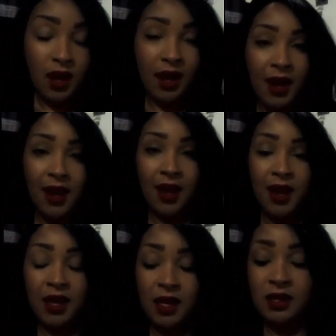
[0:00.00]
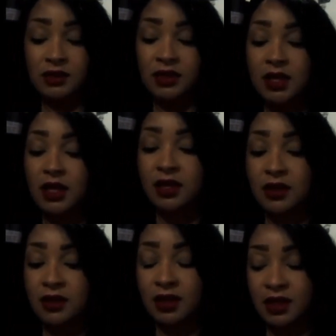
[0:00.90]
and
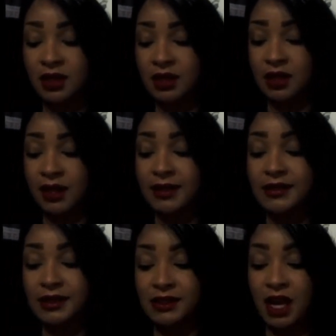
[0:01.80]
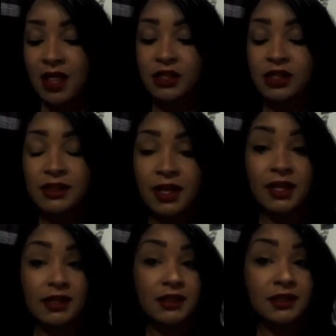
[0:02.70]
the anesthesiologist
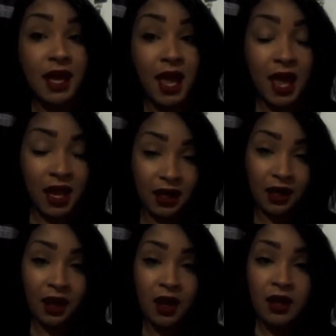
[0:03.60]
and his tech